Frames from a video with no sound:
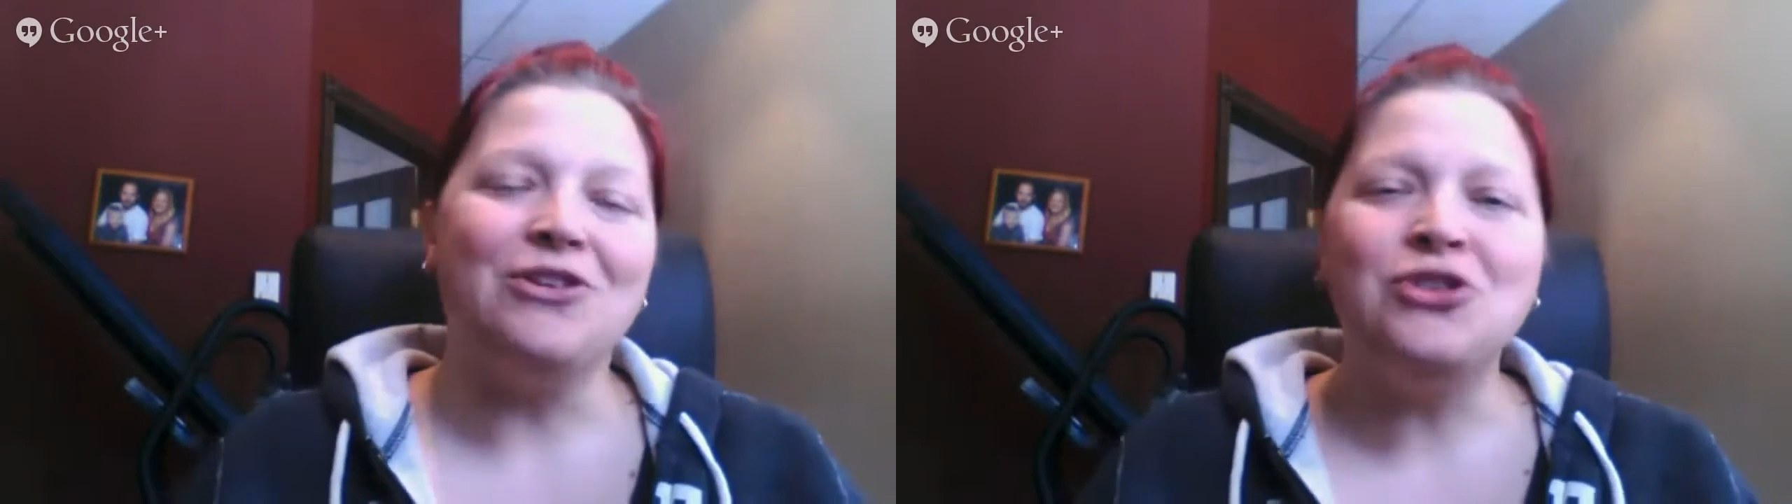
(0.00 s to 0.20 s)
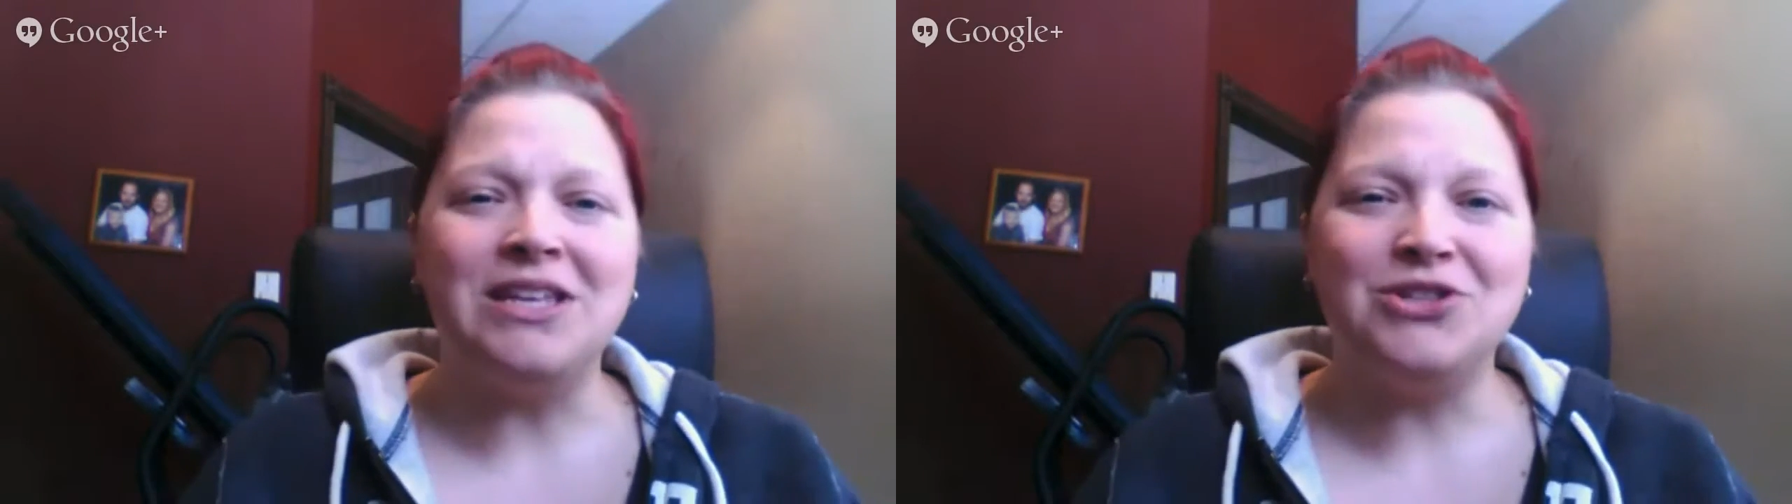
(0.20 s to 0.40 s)

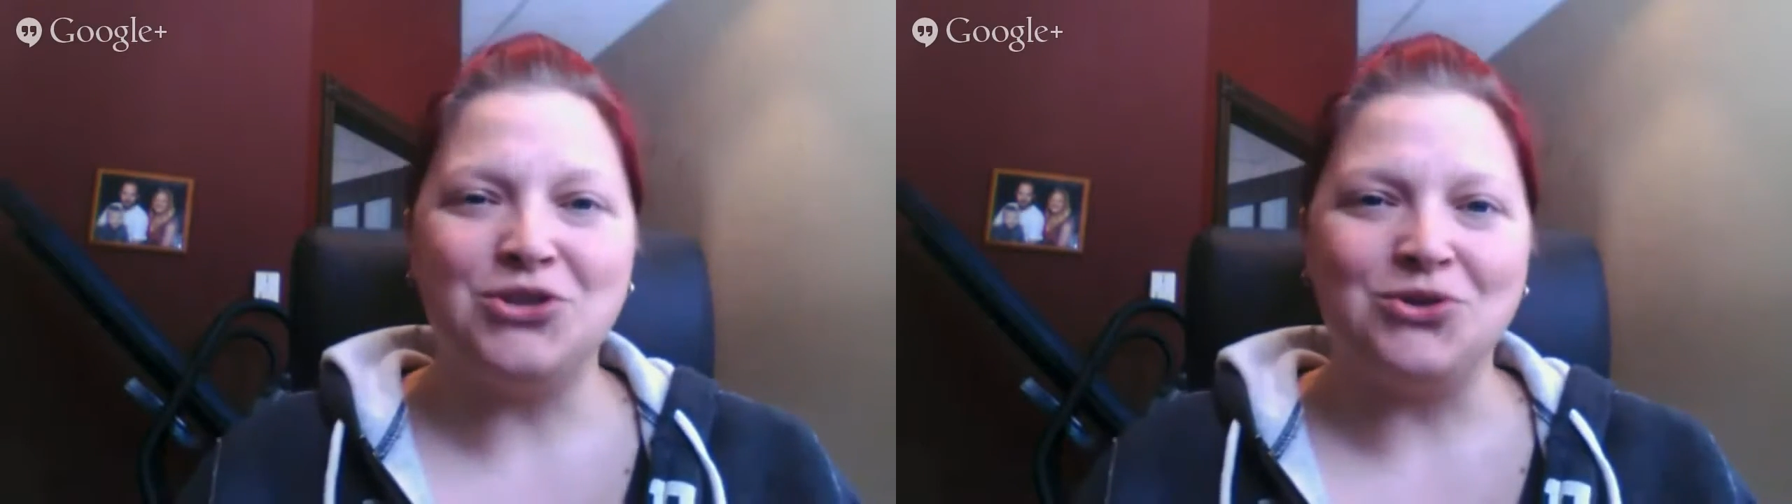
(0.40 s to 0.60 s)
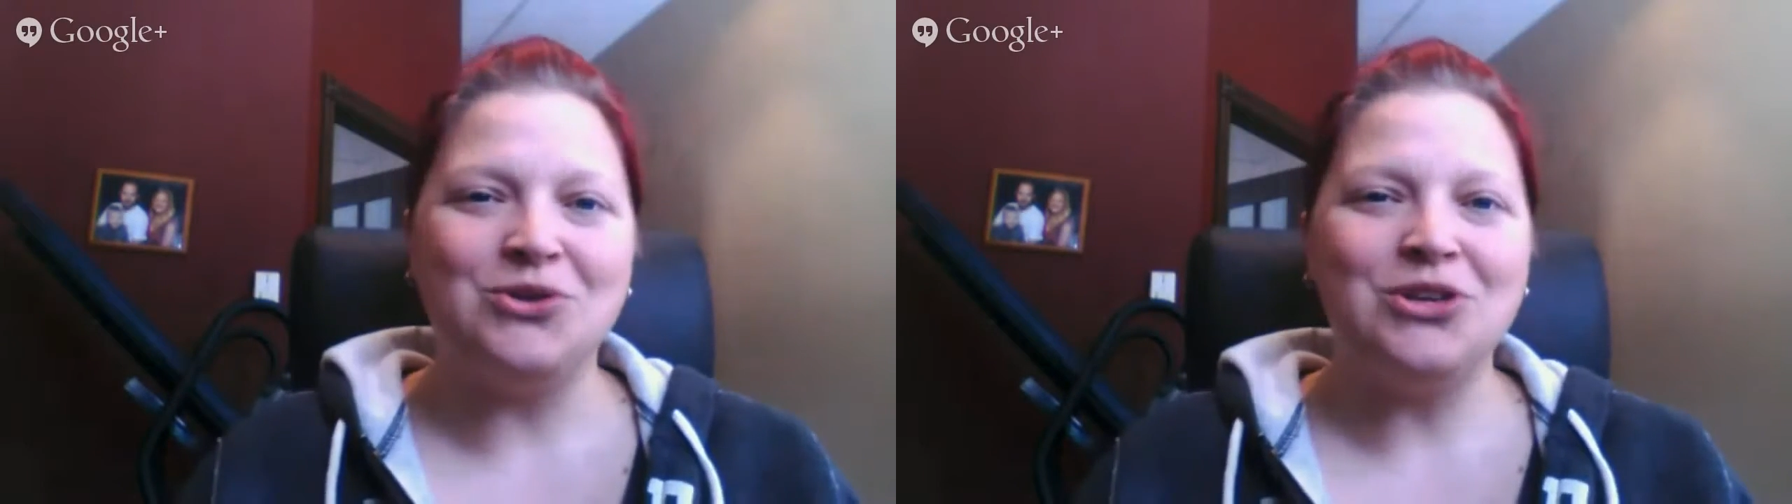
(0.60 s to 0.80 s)
you need
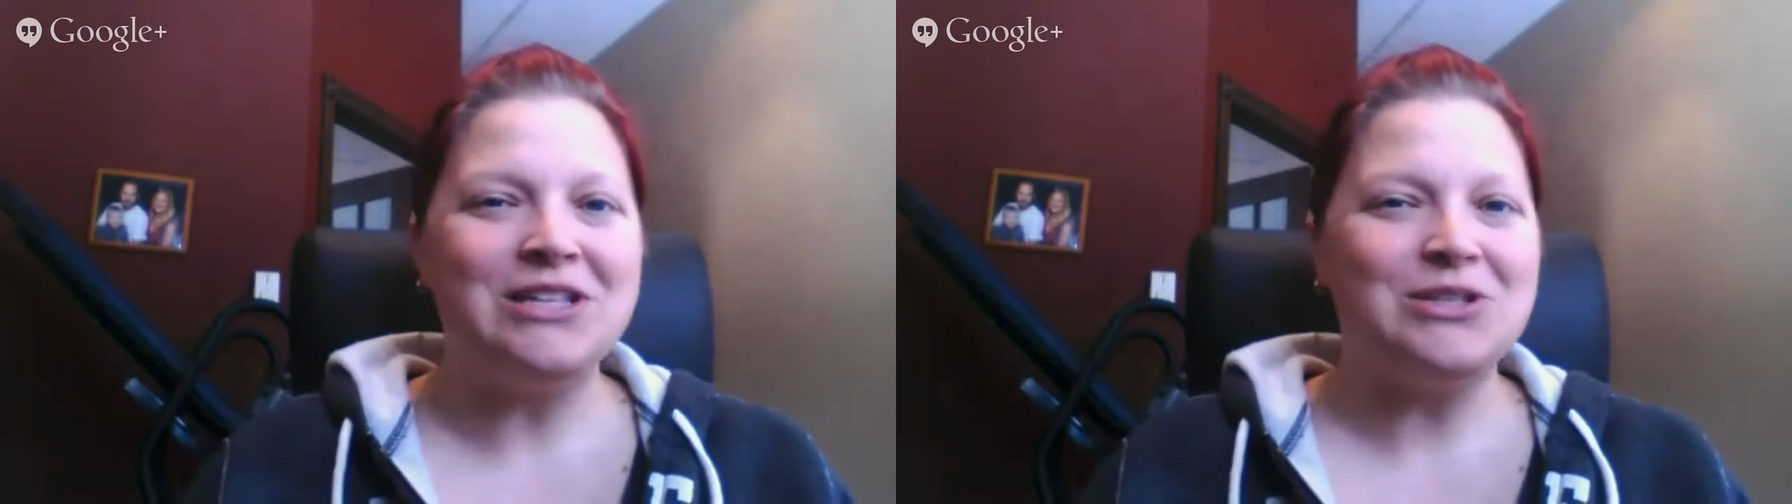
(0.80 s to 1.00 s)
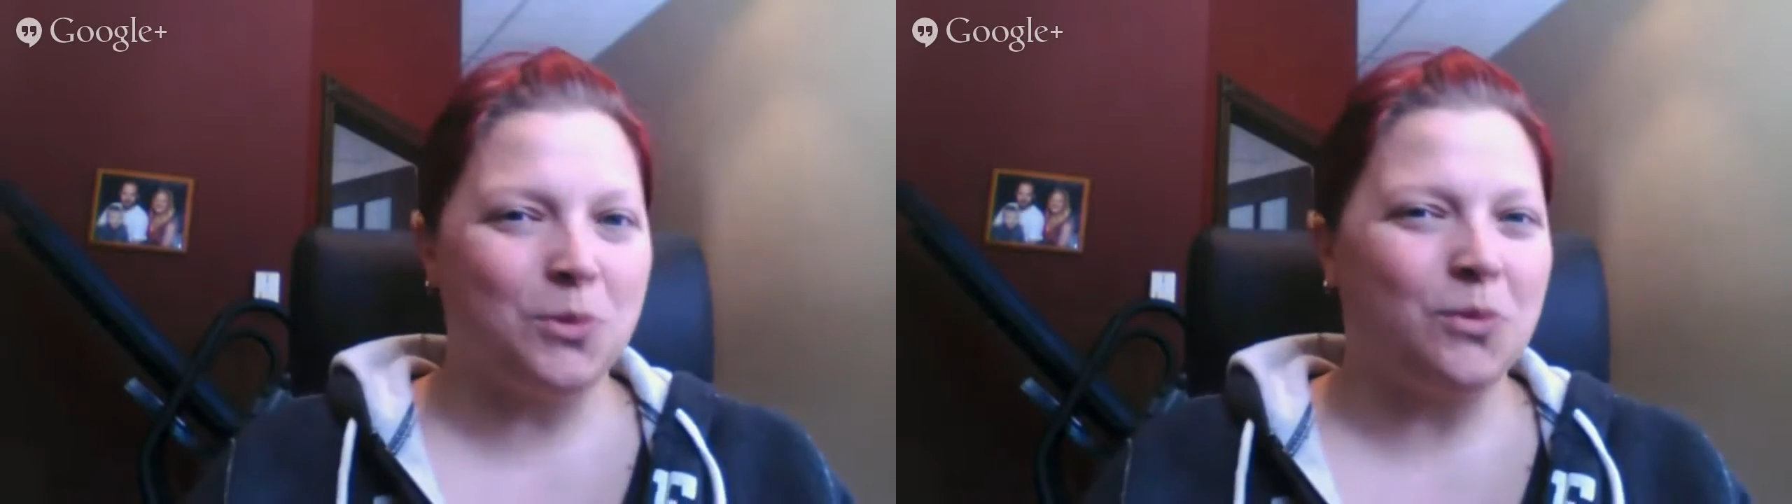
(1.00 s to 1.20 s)

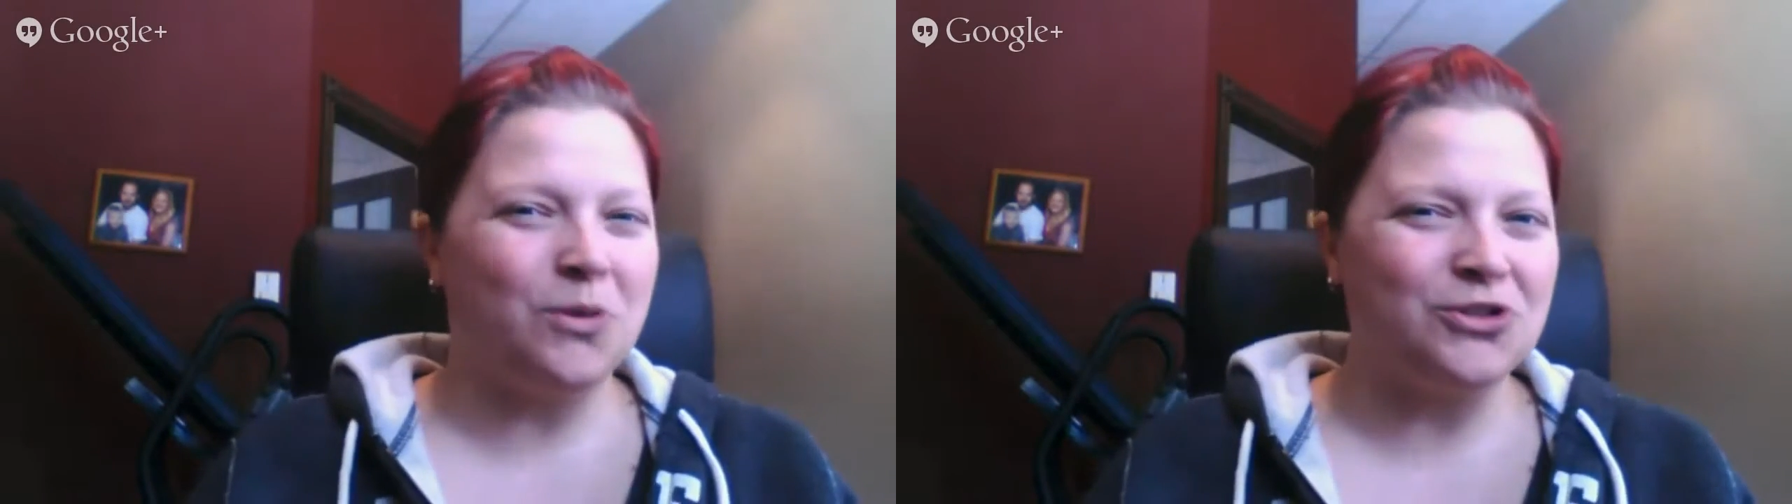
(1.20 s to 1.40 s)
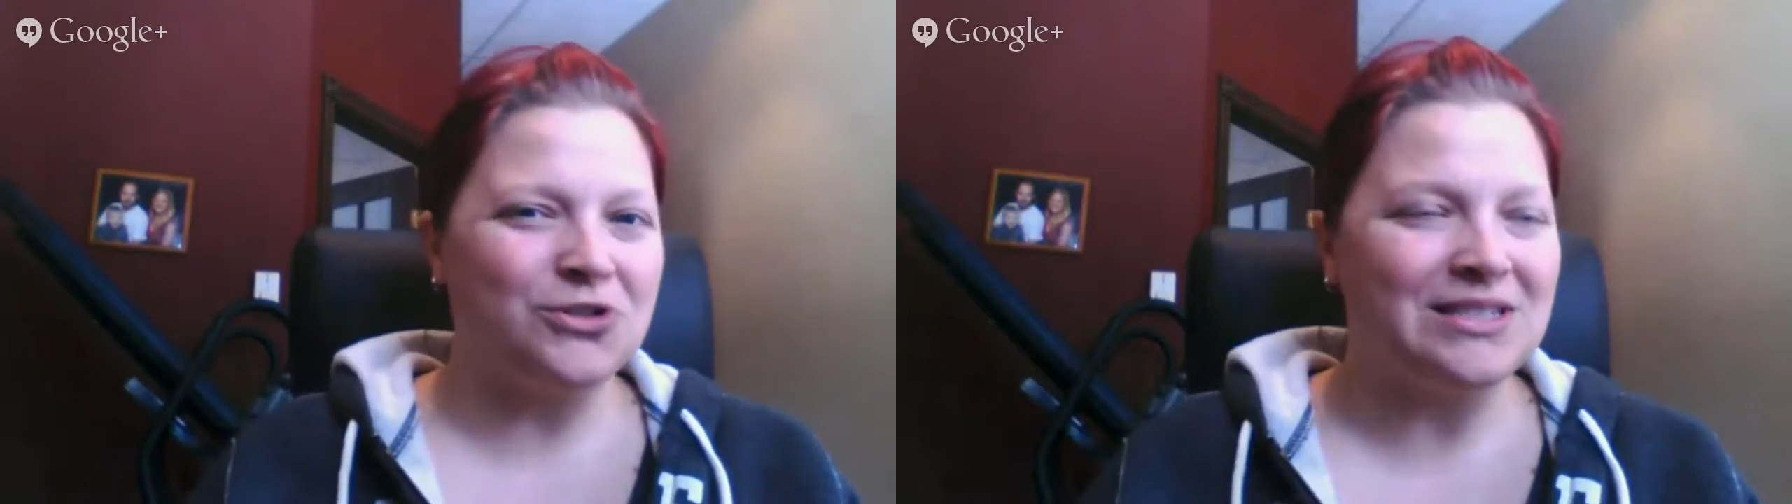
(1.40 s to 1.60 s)
to
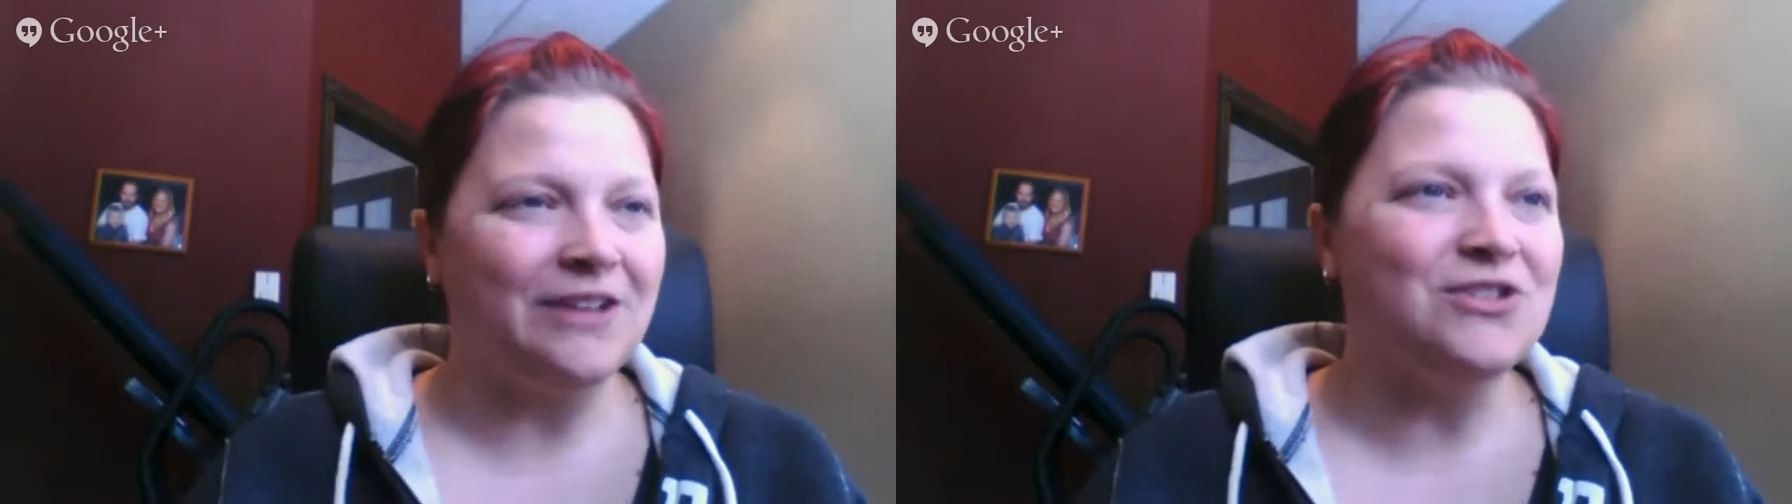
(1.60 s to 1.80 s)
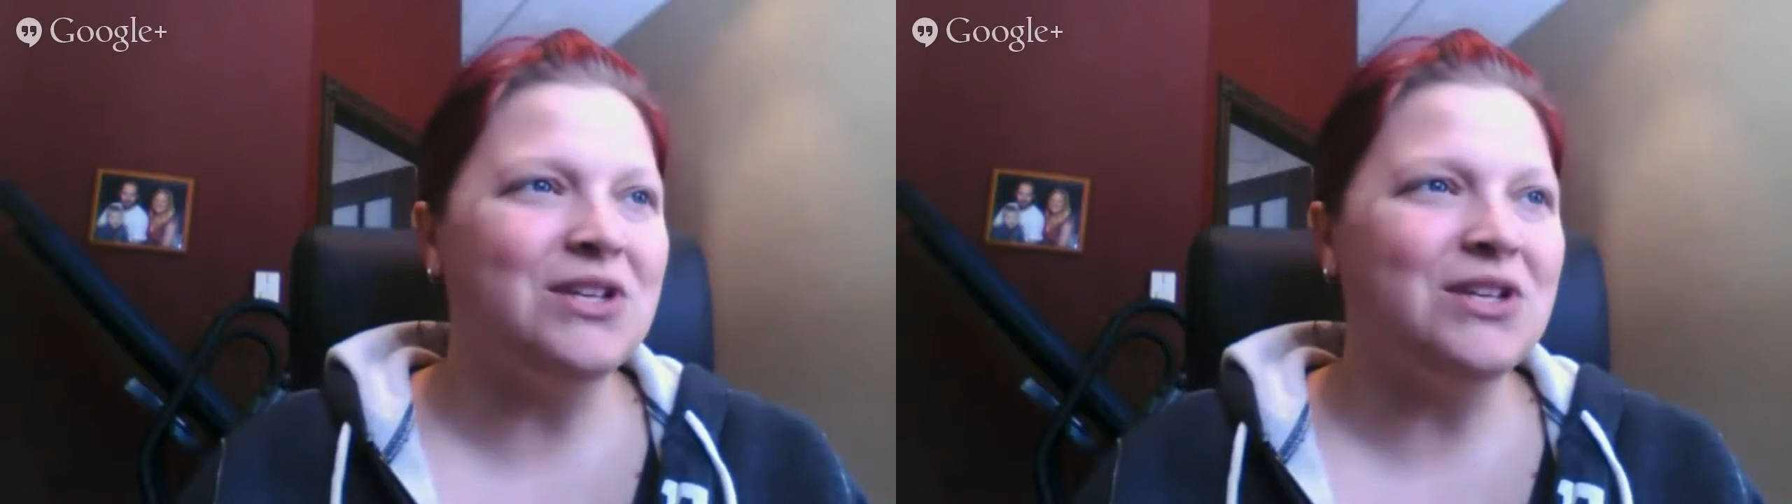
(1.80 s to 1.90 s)
reward yourself.